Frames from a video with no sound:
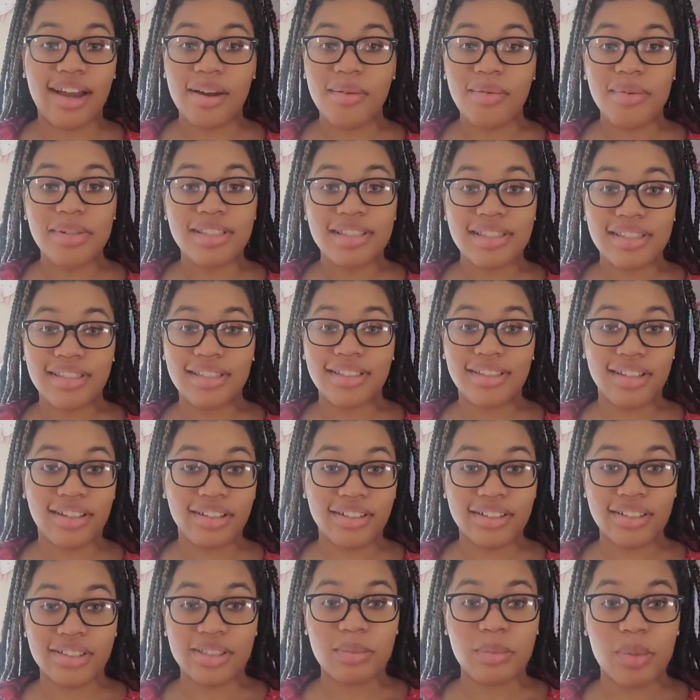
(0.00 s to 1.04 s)
I wasn't the
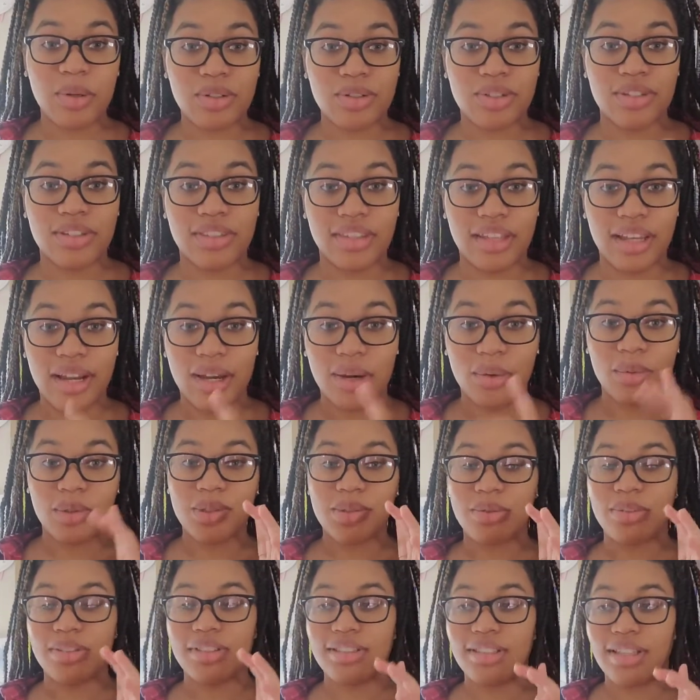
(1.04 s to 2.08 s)
youngest person there, which
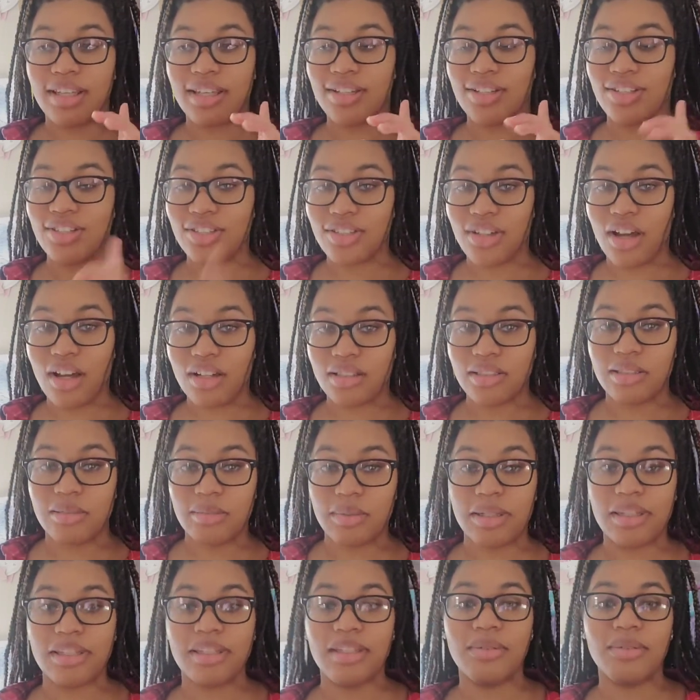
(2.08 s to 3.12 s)
was a shock to
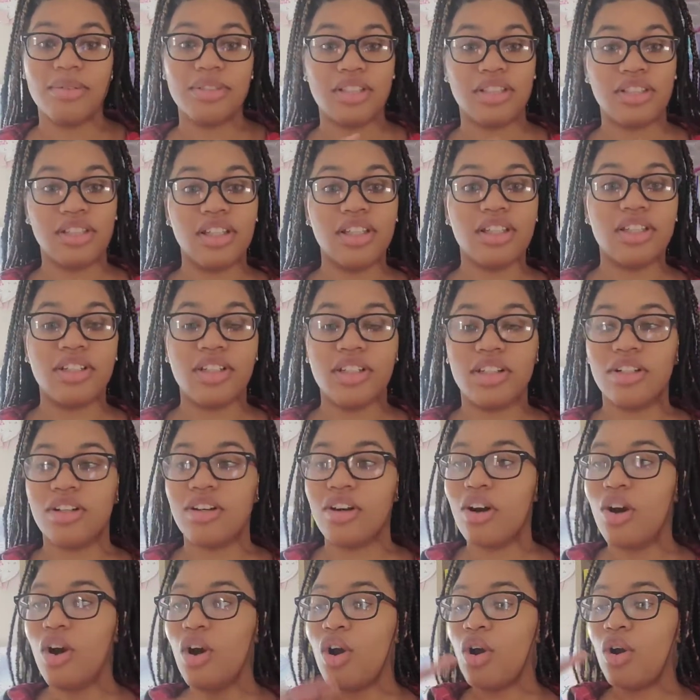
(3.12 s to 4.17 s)
me. There was another
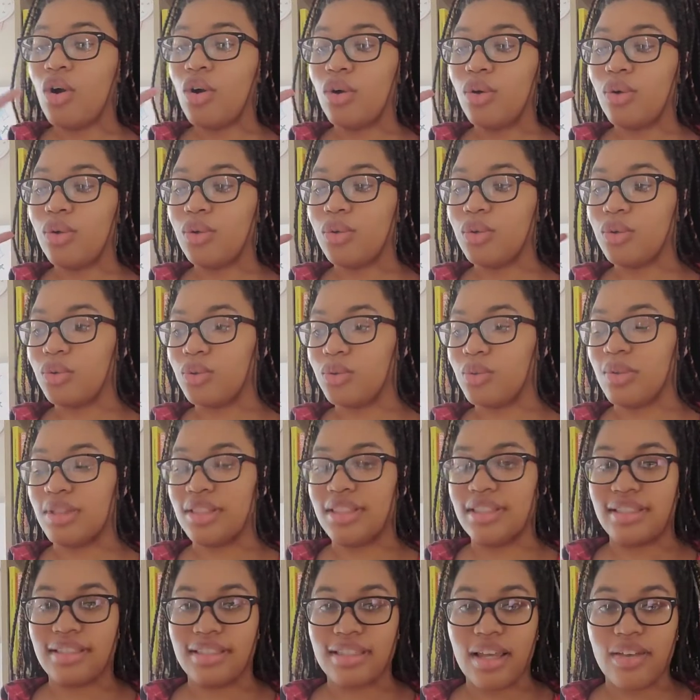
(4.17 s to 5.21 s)
girl who was
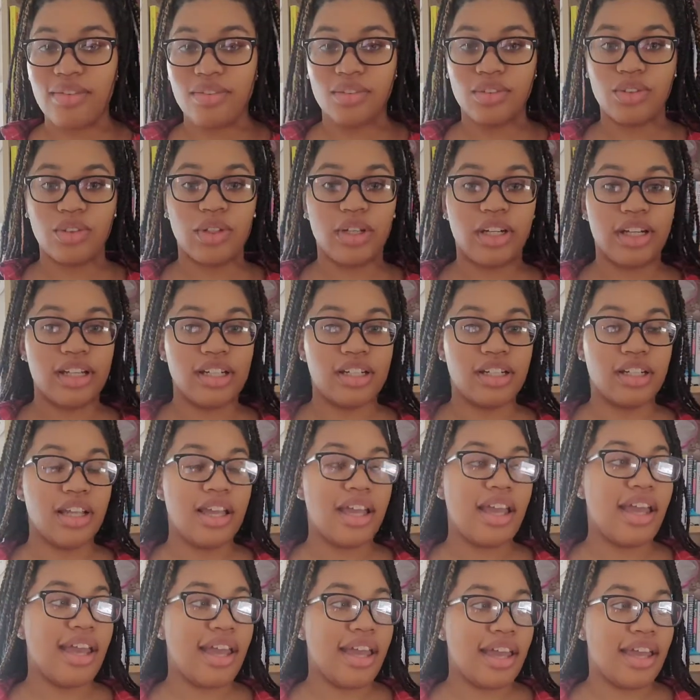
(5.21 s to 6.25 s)
in 7th grade,
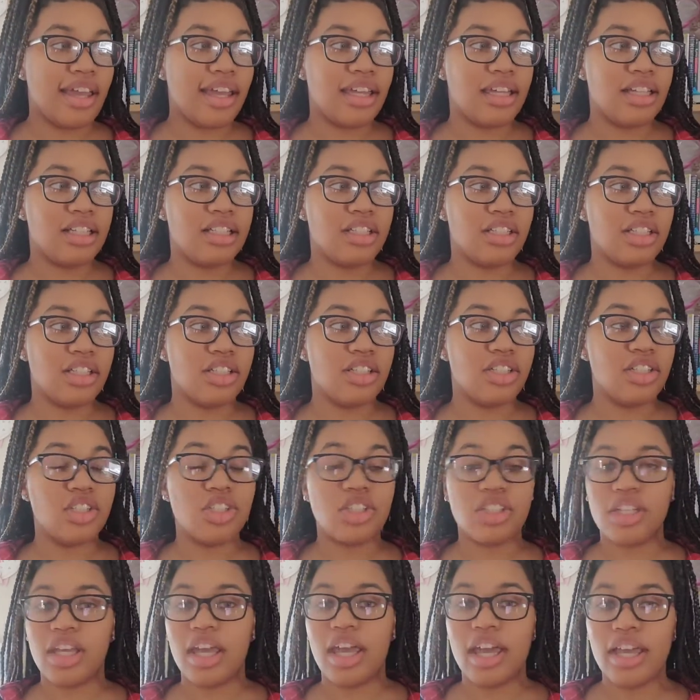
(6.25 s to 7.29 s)
and
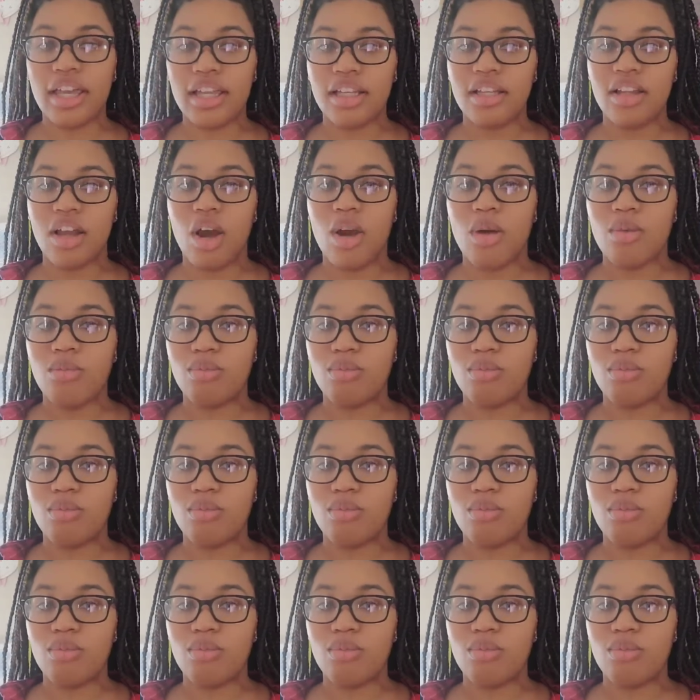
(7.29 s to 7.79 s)
she had